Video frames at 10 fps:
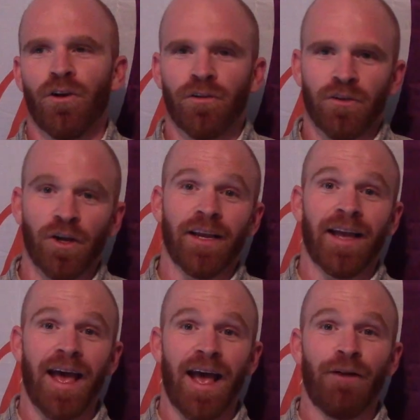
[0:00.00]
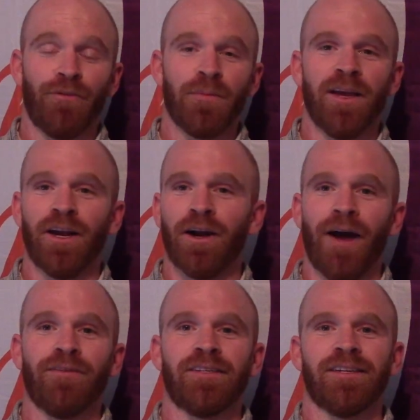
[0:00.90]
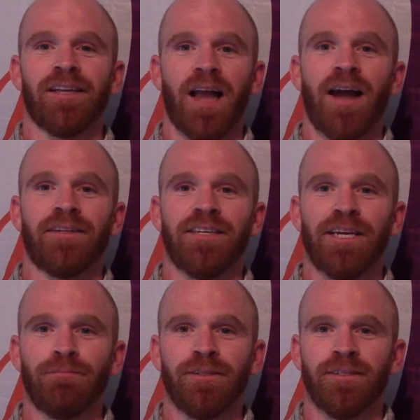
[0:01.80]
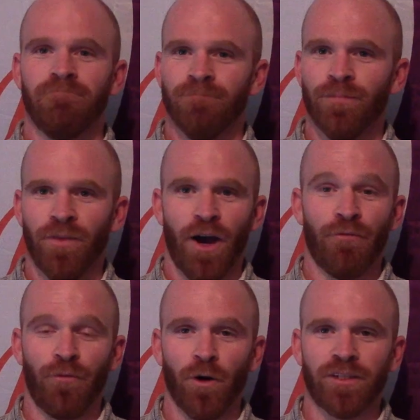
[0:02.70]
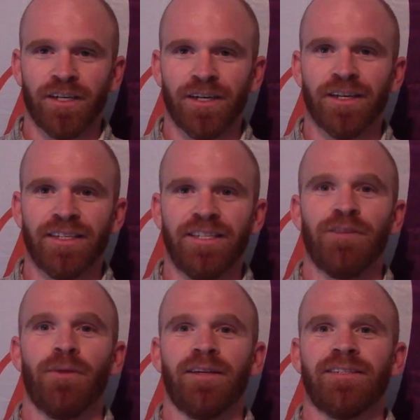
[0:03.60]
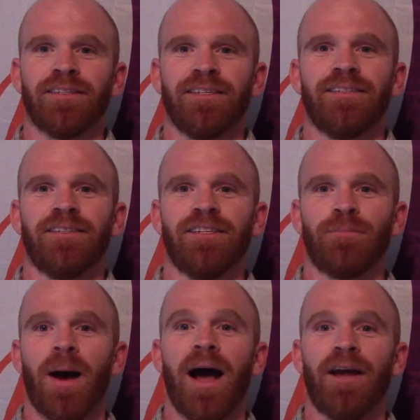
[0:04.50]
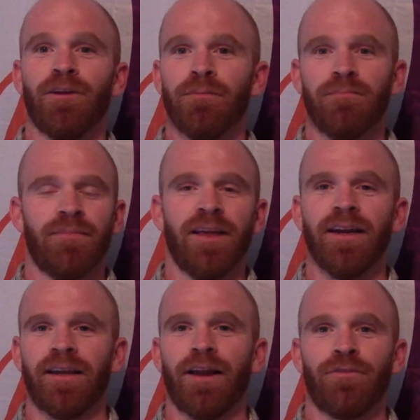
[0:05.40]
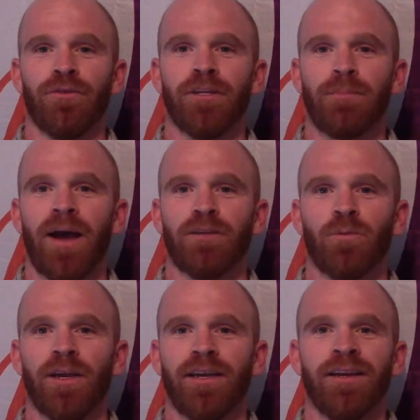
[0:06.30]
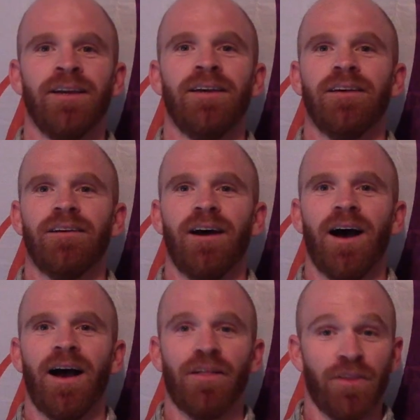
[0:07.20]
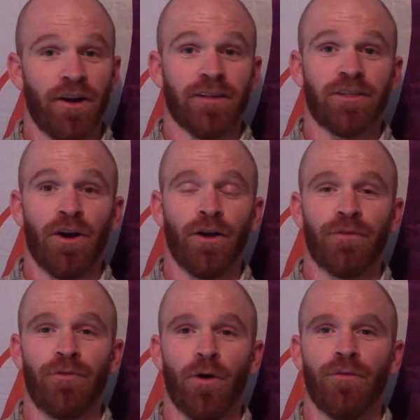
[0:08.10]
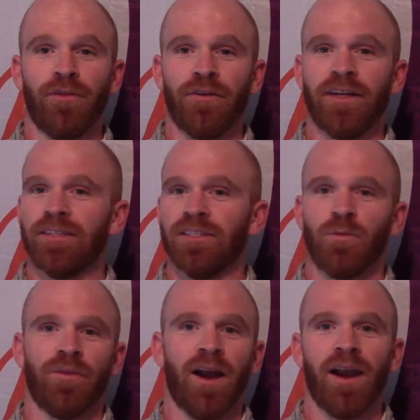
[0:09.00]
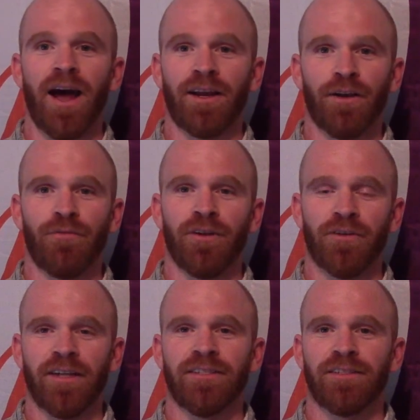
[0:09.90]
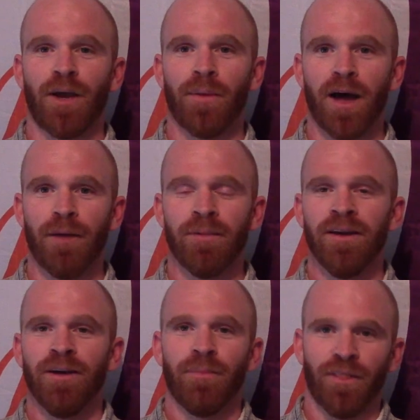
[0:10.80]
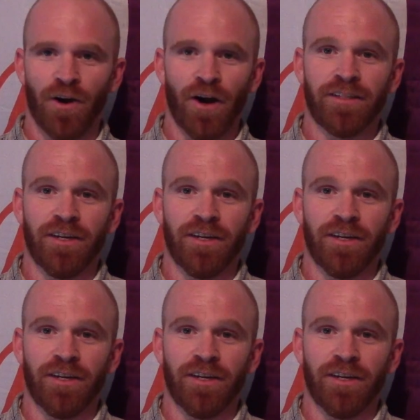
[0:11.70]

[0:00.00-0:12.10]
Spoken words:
looking ahead from here, obviously a lot of teams. Unfortunately, team racing season is behind them. They didn't get through this past week. And they're going to start looking forward to fleet race season. We've got a lot of good fleet races coming up, but there are